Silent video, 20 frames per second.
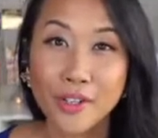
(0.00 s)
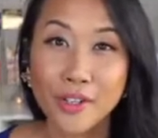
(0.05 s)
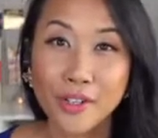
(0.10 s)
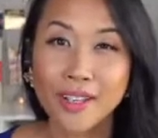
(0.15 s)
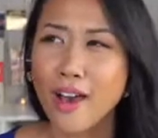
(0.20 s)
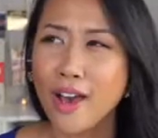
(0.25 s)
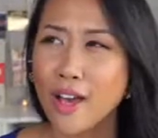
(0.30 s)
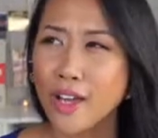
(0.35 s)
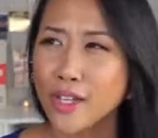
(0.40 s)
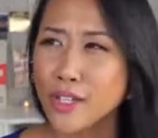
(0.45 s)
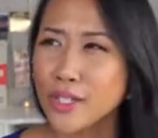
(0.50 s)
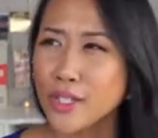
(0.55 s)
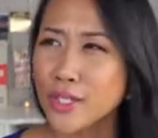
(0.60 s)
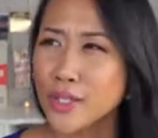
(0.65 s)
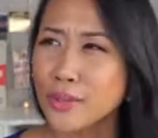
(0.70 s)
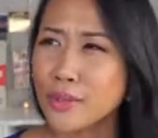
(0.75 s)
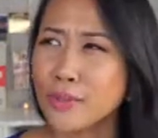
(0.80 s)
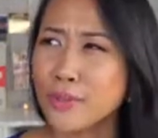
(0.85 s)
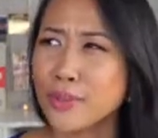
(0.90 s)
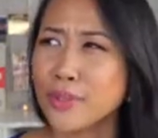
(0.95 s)

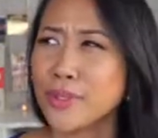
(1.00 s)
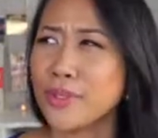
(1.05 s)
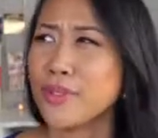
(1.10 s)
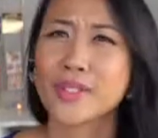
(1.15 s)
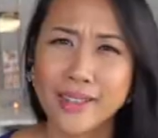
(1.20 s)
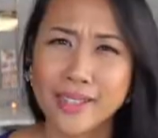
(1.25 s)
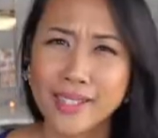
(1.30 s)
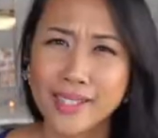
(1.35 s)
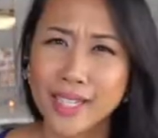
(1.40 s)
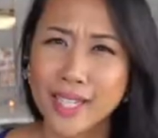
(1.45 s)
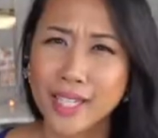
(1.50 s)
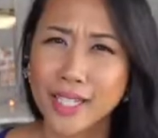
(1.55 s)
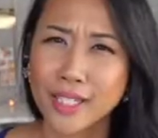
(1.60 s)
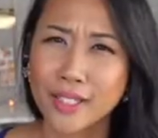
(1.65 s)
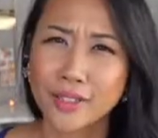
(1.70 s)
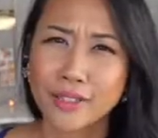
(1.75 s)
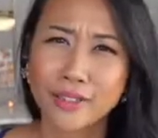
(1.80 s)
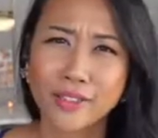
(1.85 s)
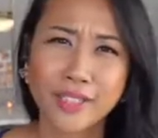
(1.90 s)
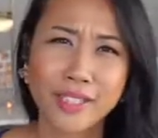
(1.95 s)
entrepreneurs, content
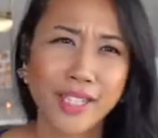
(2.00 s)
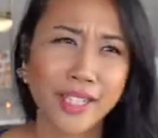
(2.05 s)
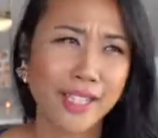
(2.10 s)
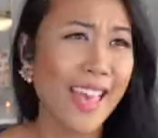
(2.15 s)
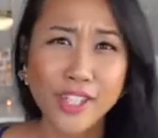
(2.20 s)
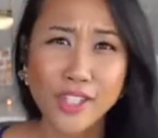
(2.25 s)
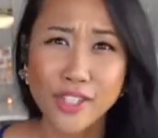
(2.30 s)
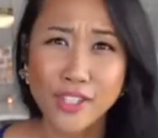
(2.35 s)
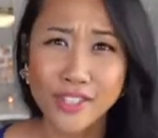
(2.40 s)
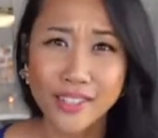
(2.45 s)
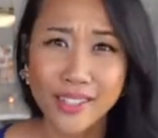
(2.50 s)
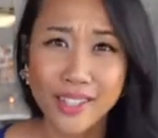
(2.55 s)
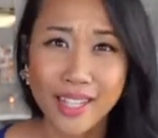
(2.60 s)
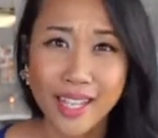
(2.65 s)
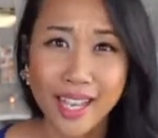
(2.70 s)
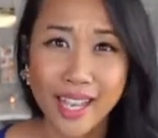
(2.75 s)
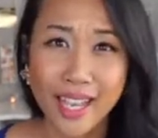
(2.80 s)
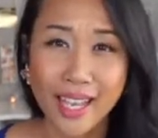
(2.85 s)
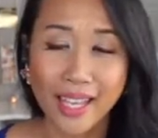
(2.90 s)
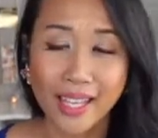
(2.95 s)
creators,
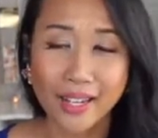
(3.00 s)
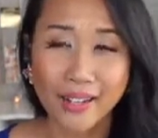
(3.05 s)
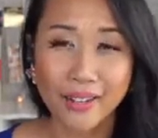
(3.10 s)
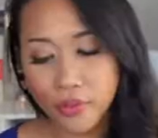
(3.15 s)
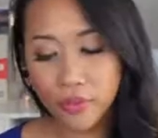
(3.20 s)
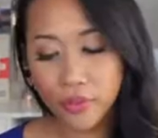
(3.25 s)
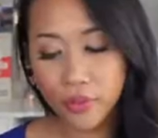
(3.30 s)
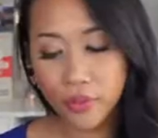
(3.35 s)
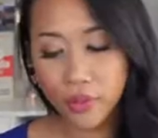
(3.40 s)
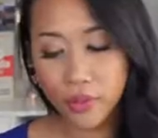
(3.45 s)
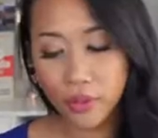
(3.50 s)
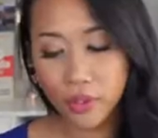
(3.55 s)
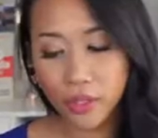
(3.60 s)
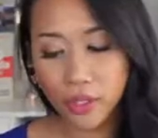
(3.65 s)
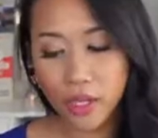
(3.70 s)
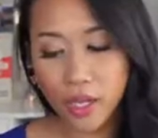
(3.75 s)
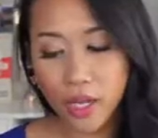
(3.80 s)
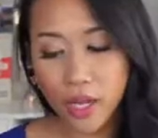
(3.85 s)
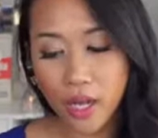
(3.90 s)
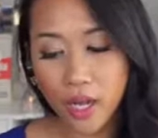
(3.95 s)
educators, people
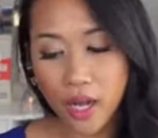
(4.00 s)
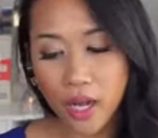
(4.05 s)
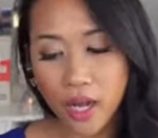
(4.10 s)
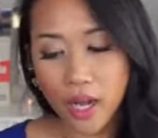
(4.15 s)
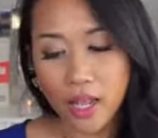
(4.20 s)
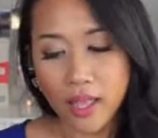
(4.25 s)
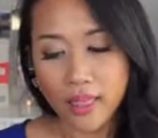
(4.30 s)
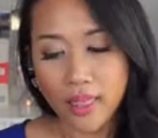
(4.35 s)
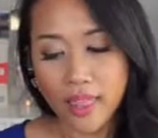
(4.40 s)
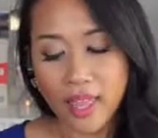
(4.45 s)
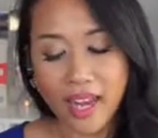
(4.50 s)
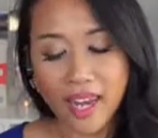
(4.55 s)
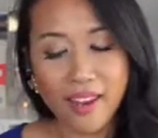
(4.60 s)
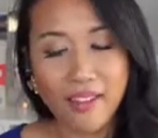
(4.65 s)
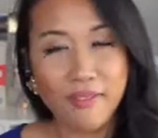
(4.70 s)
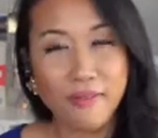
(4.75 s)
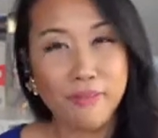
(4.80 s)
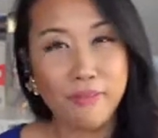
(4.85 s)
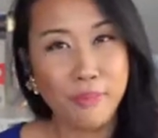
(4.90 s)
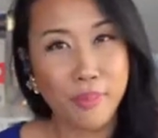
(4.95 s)
that have
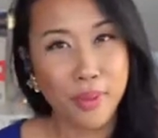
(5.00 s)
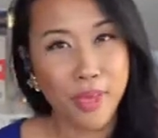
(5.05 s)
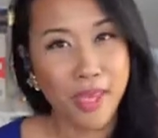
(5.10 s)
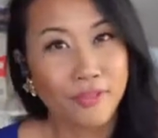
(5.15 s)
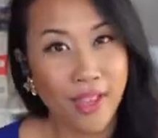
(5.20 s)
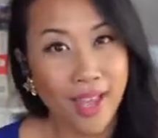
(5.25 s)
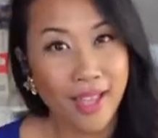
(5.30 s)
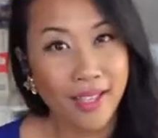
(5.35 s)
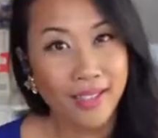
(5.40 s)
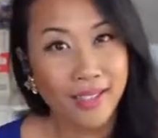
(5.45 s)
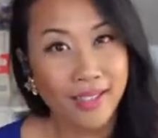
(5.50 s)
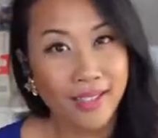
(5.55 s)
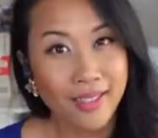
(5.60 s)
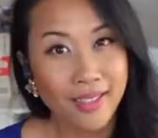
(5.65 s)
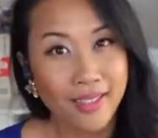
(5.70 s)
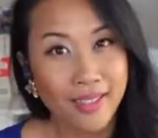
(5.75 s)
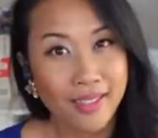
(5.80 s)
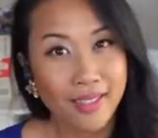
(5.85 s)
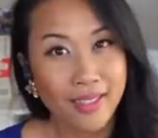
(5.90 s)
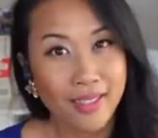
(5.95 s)
been on the fence
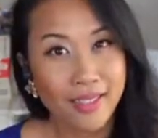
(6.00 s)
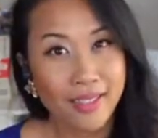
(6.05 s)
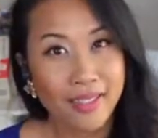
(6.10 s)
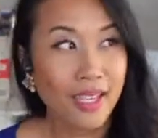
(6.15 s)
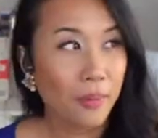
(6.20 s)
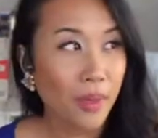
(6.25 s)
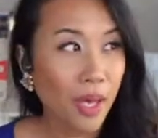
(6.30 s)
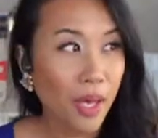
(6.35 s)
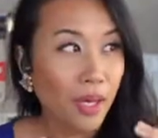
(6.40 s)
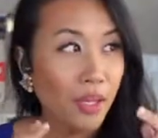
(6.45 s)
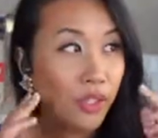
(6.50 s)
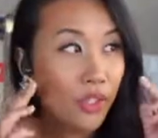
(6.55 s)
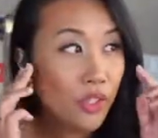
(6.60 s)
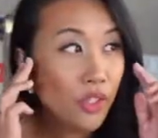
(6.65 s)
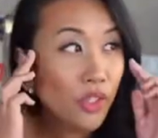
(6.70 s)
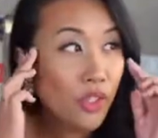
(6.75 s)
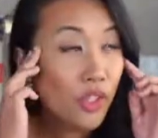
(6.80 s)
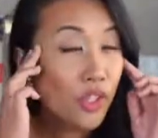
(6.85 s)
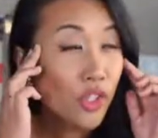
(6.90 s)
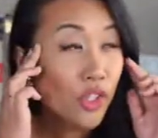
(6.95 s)
thinking about,
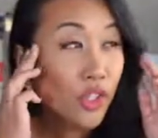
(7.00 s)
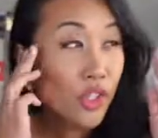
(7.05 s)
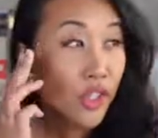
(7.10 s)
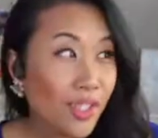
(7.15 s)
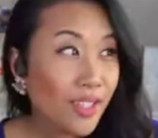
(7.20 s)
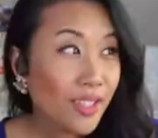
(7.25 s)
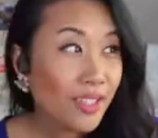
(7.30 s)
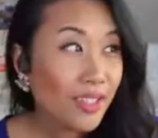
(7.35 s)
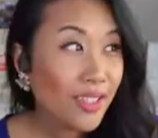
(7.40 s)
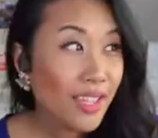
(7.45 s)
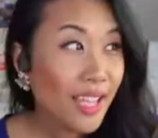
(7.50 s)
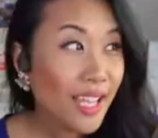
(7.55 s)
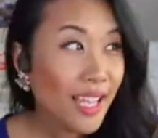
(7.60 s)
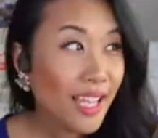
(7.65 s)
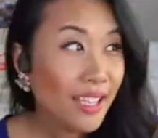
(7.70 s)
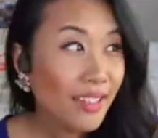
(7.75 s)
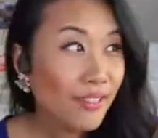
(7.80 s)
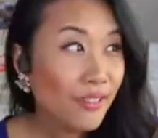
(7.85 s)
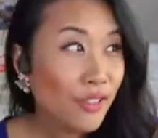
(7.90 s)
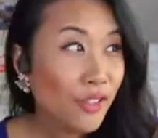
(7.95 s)
should I start live
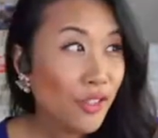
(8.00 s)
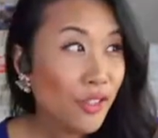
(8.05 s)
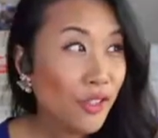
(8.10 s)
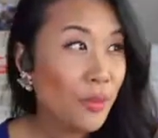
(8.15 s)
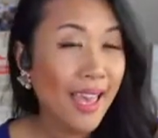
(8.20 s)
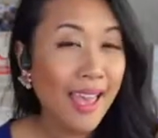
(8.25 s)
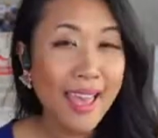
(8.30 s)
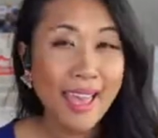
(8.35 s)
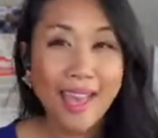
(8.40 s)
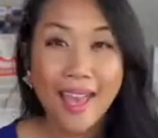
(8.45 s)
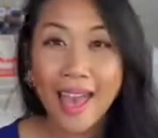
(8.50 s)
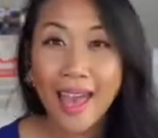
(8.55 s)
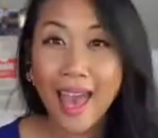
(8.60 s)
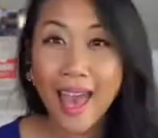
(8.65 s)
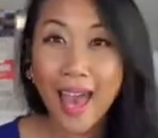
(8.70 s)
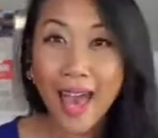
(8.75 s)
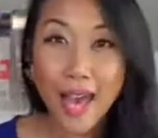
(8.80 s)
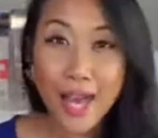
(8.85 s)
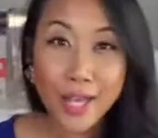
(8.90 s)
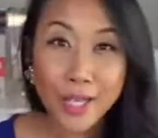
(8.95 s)
streaming? How
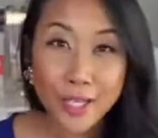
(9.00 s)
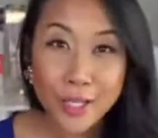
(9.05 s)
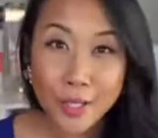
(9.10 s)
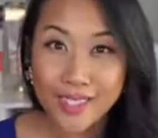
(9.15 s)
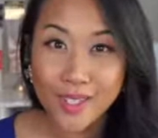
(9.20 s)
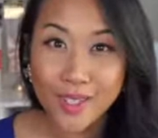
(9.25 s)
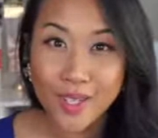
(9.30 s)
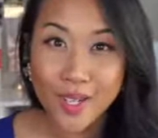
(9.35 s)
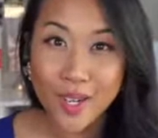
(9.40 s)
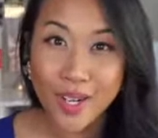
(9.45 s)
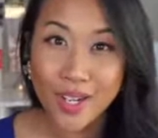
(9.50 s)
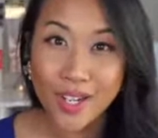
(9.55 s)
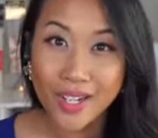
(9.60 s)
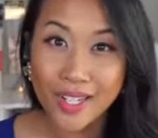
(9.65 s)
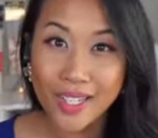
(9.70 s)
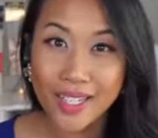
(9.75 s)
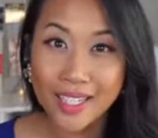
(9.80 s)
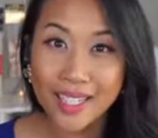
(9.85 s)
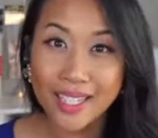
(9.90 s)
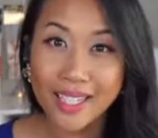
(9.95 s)
do I get started?
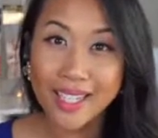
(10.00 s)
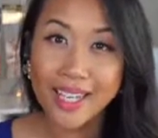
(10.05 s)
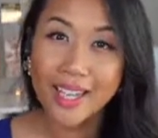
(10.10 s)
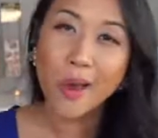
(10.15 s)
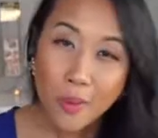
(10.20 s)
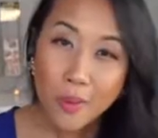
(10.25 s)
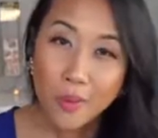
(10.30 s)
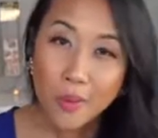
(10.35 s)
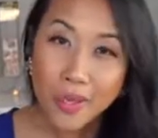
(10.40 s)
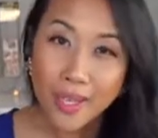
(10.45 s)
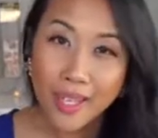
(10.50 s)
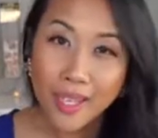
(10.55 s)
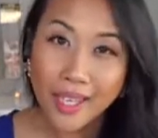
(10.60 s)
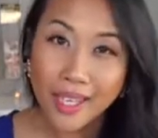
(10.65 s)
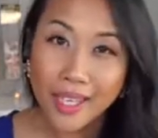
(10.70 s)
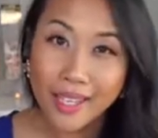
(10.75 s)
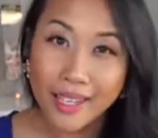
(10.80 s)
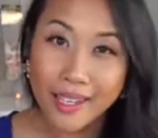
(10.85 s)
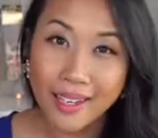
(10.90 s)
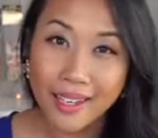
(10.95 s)

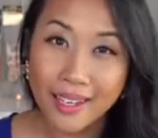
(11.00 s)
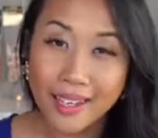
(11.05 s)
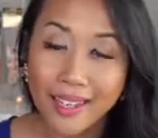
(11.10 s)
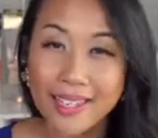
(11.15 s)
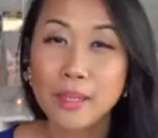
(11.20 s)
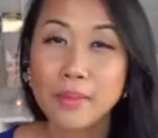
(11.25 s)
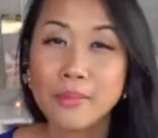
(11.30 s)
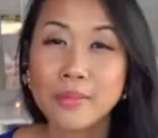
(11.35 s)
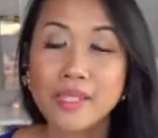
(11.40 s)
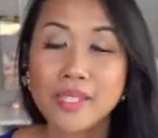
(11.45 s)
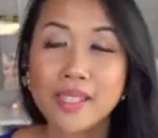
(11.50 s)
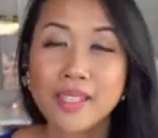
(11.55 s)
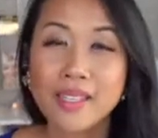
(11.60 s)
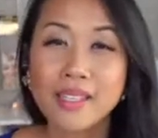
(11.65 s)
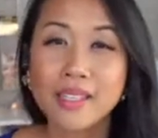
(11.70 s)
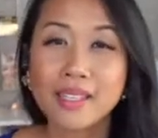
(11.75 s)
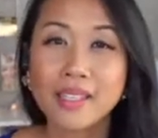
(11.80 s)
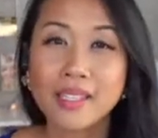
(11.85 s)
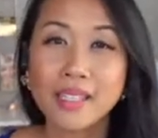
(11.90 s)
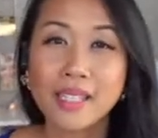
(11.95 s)
Owen came to the
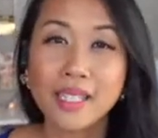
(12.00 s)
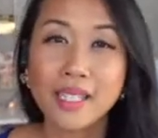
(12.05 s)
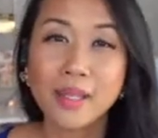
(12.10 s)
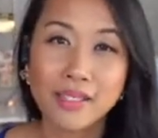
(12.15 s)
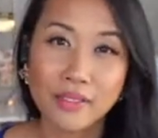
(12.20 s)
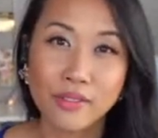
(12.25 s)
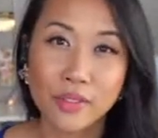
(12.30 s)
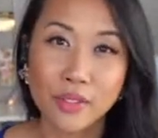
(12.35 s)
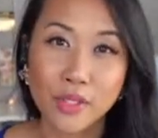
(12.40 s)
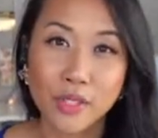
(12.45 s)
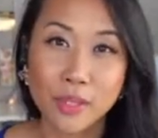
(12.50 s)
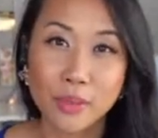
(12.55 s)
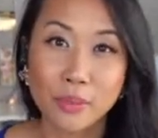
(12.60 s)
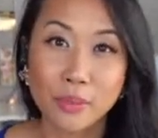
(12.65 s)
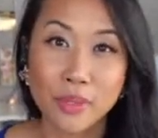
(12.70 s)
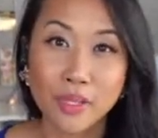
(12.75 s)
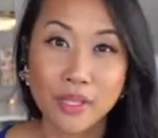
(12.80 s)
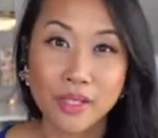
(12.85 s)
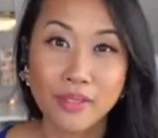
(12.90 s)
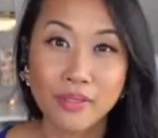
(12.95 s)
Leap into Live Streaming
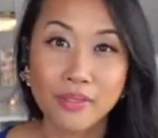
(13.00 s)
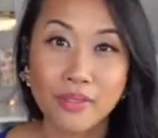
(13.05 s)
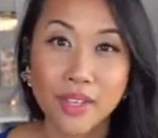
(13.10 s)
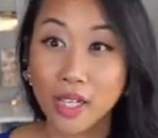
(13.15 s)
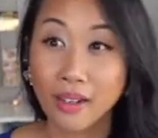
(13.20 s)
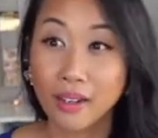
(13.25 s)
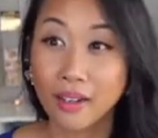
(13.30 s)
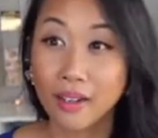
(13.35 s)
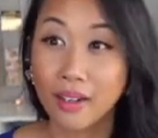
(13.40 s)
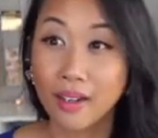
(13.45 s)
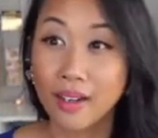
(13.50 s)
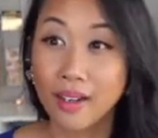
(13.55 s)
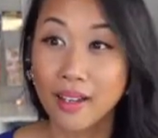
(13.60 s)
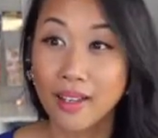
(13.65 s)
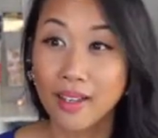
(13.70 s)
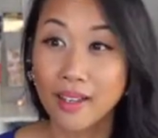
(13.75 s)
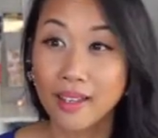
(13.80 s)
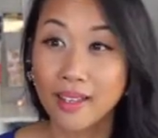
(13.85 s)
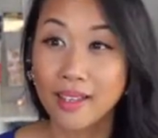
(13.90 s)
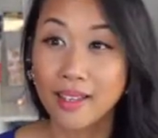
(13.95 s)
event to share
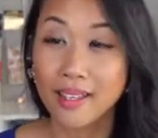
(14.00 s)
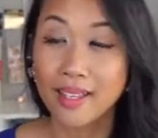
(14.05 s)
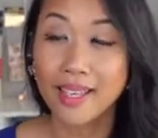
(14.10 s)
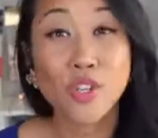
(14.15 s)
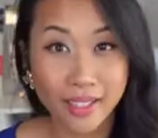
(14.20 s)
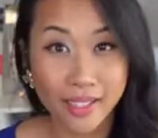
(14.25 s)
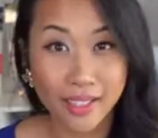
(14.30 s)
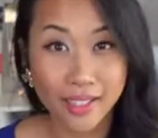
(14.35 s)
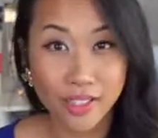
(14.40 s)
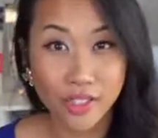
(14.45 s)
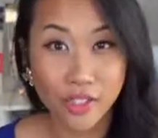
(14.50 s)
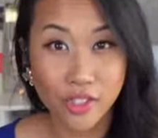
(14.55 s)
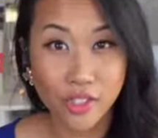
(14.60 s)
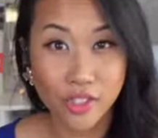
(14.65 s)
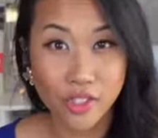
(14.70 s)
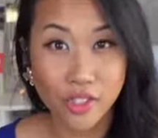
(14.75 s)
his knowledge.